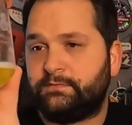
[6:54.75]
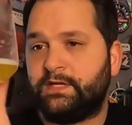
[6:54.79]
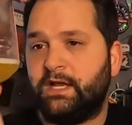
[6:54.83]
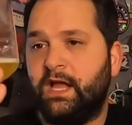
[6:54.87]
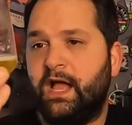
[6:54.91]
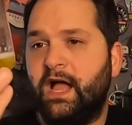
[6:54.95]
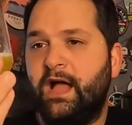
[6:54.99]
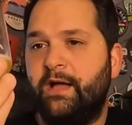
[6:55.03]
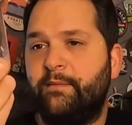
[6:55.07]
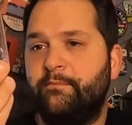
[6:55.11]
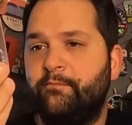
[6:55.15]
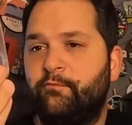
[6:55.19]

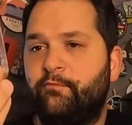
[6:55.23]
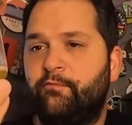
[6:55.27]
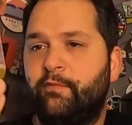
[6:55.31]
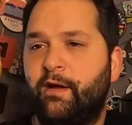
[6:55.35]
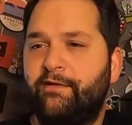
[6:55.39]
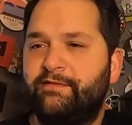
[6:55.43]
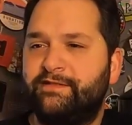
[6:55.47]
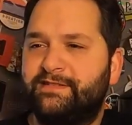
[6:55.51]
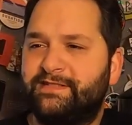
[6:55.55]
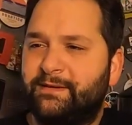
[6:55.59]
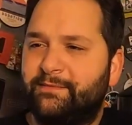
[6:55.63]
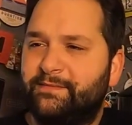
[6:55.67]
Um,
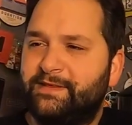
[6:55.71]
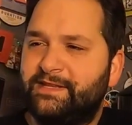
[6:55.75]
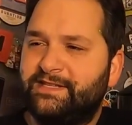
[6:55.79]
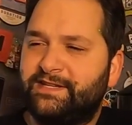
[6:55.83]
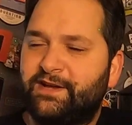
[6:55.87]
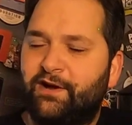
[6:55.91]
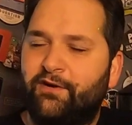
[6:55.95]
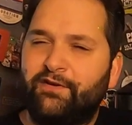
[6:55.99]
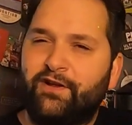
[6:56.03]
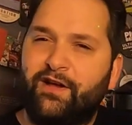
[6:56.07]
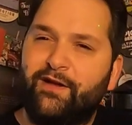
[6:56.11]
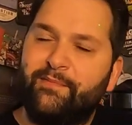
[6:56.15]
whereas some of these
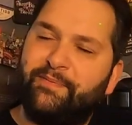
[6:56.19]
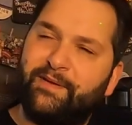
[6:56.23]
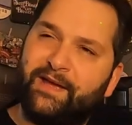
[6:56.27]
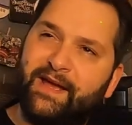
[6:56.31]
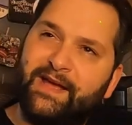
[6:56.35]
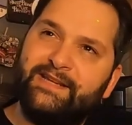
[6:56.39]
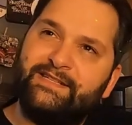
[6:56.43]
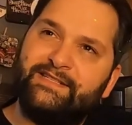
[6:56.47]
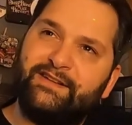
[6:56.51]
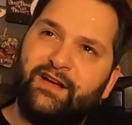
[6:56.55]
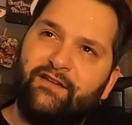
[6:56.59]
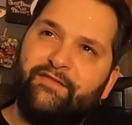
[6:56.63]
cold
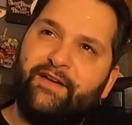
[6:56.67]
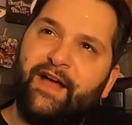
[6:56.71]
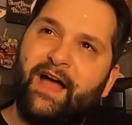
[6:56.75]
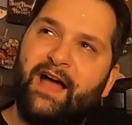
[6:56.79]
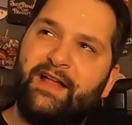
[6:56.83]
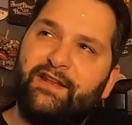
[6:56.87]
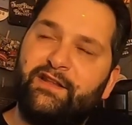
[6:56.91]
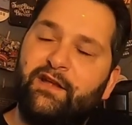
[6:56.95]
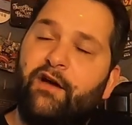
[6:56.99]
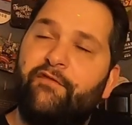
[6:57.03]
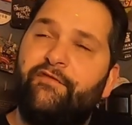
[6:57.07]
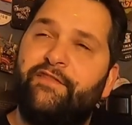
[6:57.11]
IPAs that I've
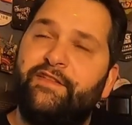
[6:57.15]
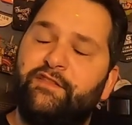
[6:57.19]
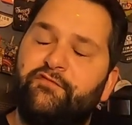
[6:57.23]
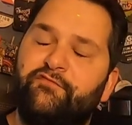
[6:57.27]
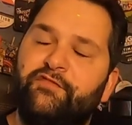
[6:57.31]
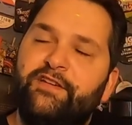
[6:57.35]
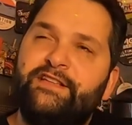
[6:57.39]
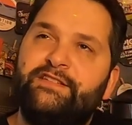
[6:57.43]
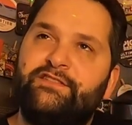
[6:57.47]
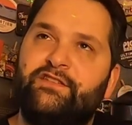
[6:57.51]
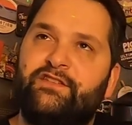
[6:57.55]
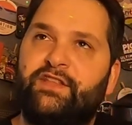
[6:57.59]
had, I think the
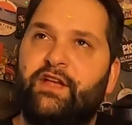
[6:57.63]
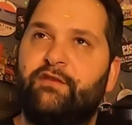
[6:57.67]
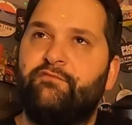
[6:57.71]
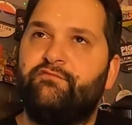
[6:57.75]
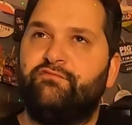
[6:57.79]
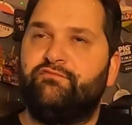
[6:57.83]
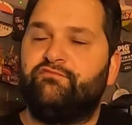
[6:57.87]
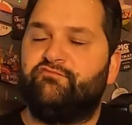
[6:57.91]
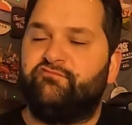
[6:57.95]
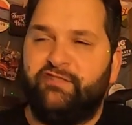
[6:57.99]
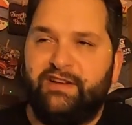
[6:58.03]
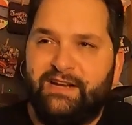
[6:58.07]
reason I don't
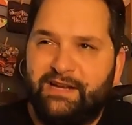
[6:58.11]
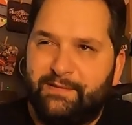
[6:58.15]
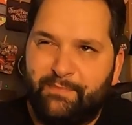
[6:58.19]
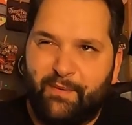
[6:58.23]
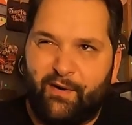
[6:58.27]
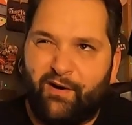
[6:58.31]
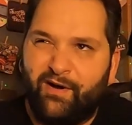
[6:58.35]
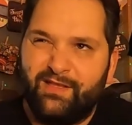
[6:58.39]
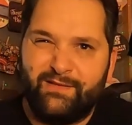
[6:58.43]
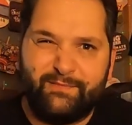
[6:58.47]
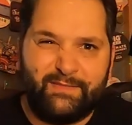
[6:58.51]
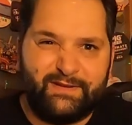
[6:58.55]
really
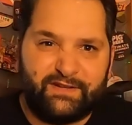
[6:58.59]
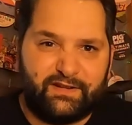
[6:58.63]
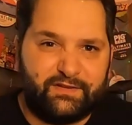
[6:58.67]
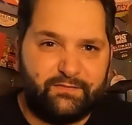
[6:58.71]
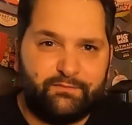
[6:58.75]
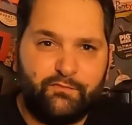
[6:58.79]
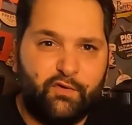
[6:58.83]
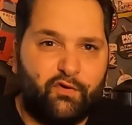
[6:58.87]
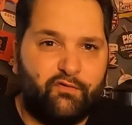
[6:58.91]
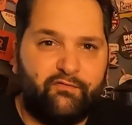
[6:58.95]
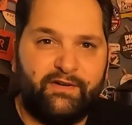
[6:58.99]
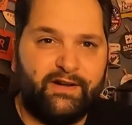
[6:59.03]
buy them is
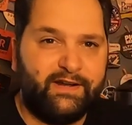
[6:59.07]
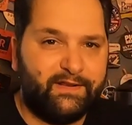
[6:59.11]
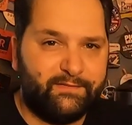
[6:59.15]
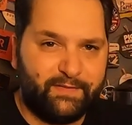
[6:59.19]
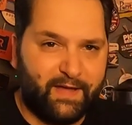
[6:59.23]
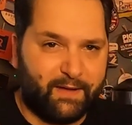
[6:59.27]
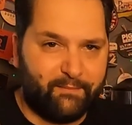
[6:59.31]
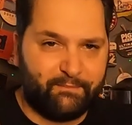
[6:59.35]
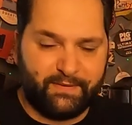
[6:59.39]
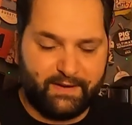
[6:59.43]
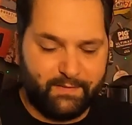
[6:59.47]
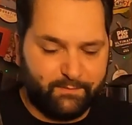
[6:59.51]
I'm not really
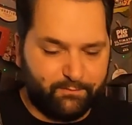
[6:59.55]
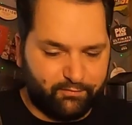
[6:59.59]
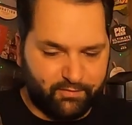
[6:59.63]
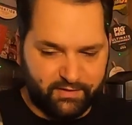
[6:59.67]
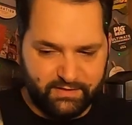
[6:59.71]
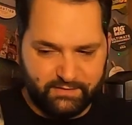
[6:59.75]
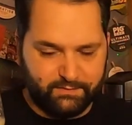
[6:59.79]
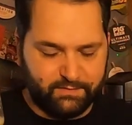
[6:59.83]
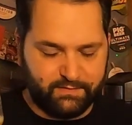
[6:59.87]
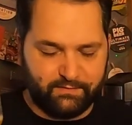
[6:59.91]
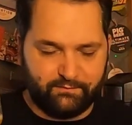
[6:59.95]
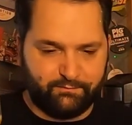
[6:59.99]
that been
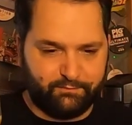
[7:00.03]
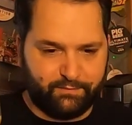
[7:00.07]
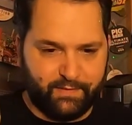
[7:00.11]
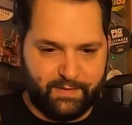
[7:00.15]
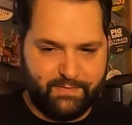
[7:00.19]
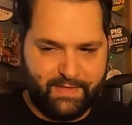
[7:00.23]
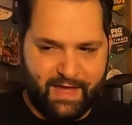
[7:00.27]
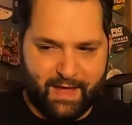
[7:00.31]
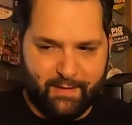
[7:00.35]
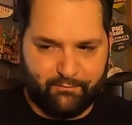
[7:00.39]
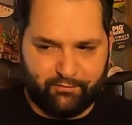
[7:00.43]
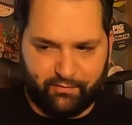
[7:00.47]
impressed with been
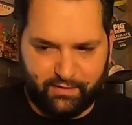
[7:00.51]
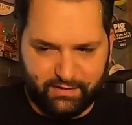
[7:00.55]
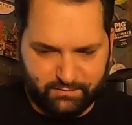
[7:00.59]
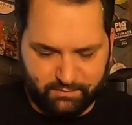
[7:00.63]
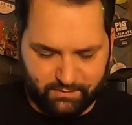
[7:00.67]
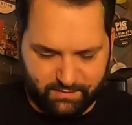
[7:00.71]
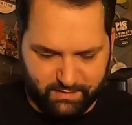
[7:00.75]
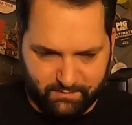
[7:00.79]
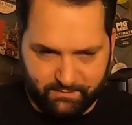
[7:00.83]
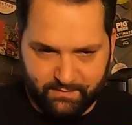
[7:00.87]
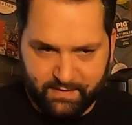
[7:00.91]
that impressed with them.